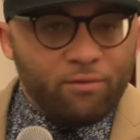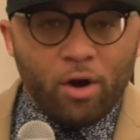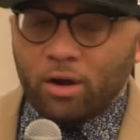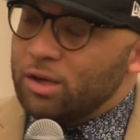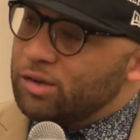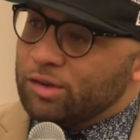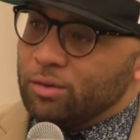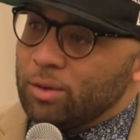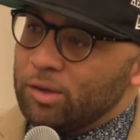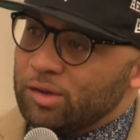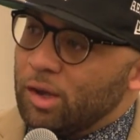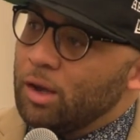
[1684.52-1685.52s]
of our
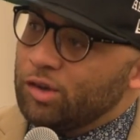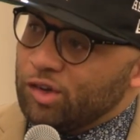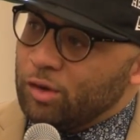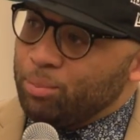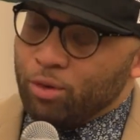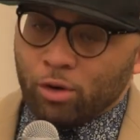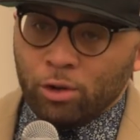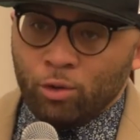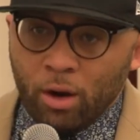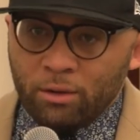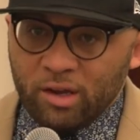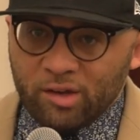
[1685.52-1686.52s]
histories should preclude
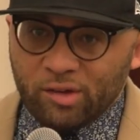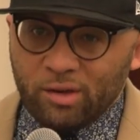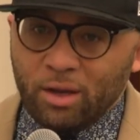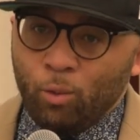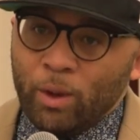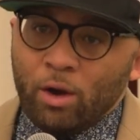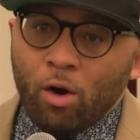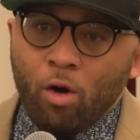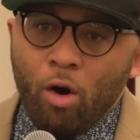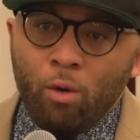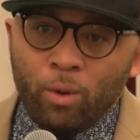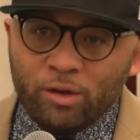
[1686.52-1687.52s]
our destiny. We are
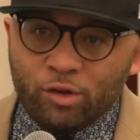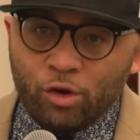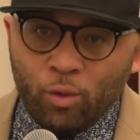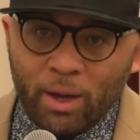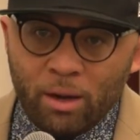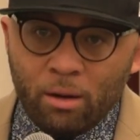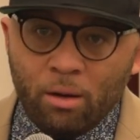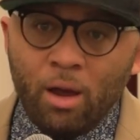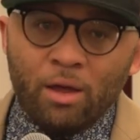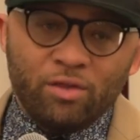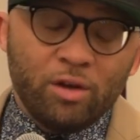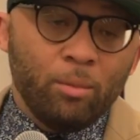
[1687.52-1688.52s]
always greater
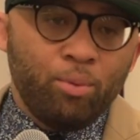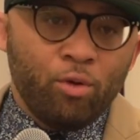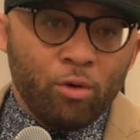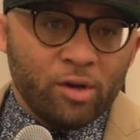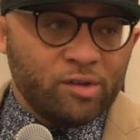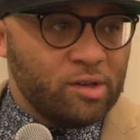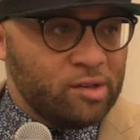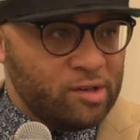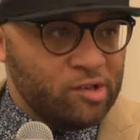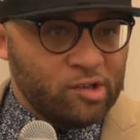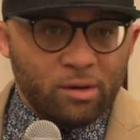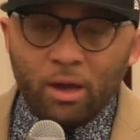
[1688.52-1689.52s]
than the poorest
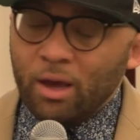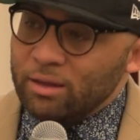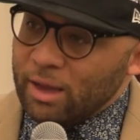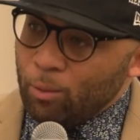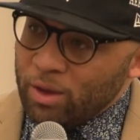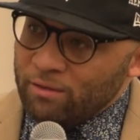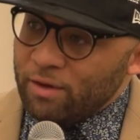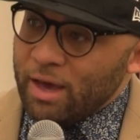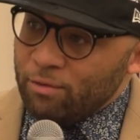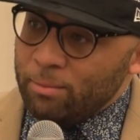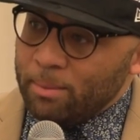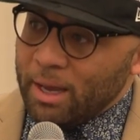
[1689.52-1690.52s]
decision that we have
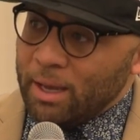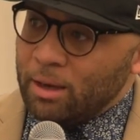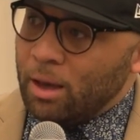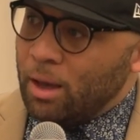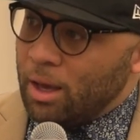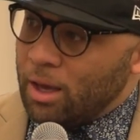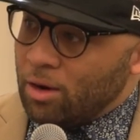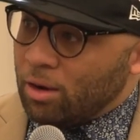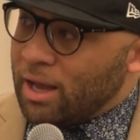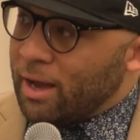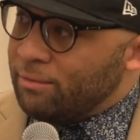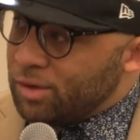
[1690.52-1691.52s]
ever made in our
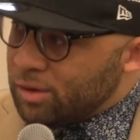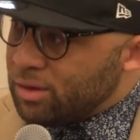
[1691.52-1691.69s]
lives.